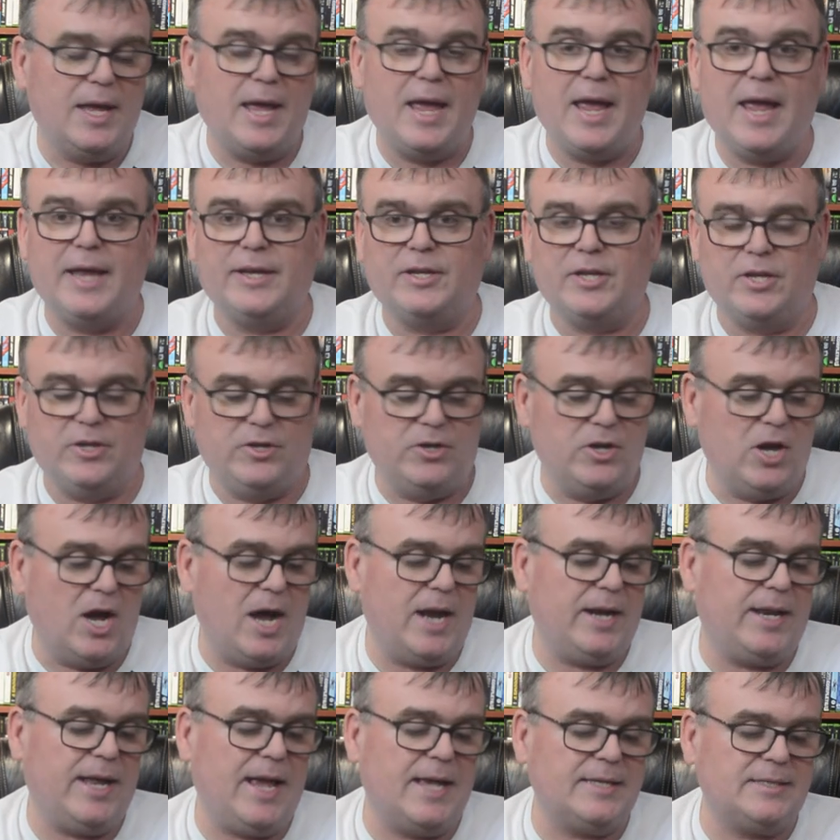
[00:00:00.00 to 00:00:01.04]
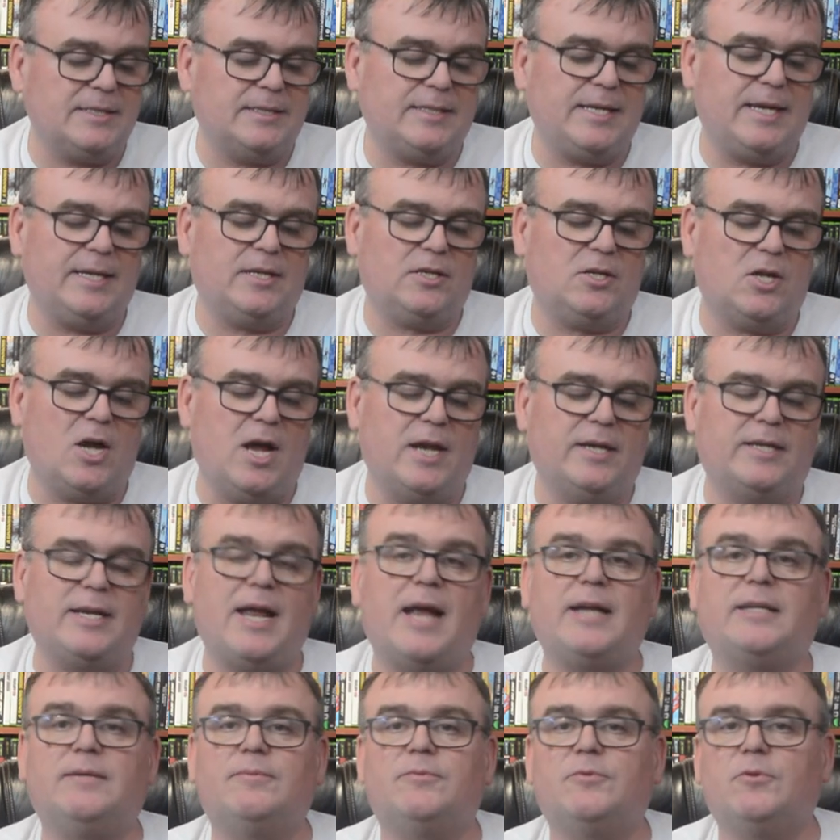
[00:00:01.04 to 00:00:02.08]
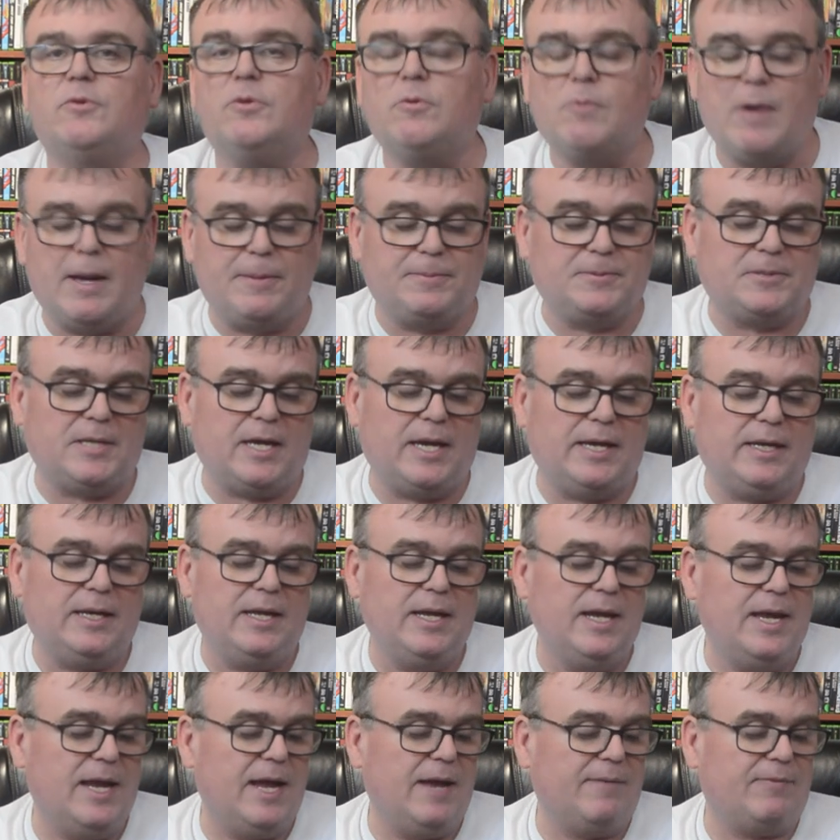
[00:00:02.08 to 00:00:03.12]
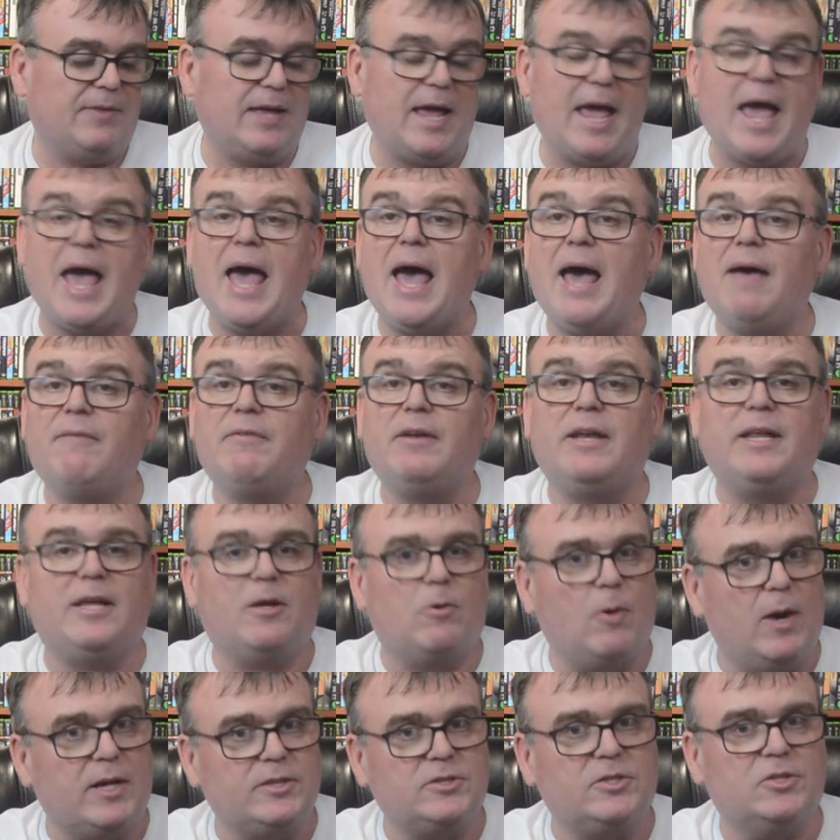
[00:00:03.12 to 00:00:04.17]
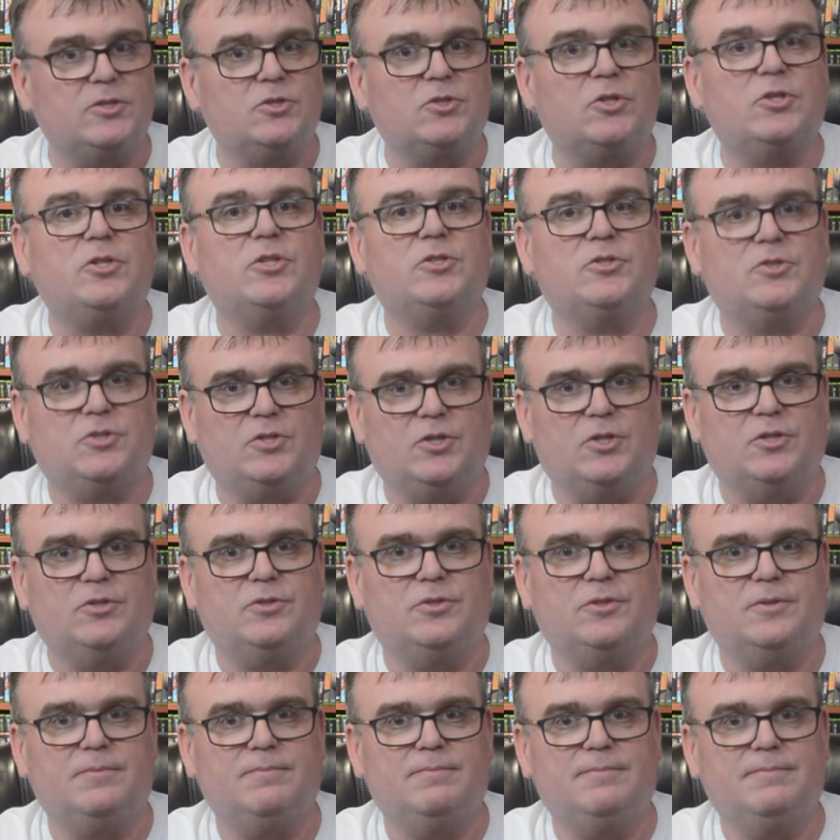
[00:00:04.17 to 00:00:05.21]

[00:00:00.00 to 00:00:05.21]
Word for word: and to not hesitate to contact them through the website if they have any questions or concerns.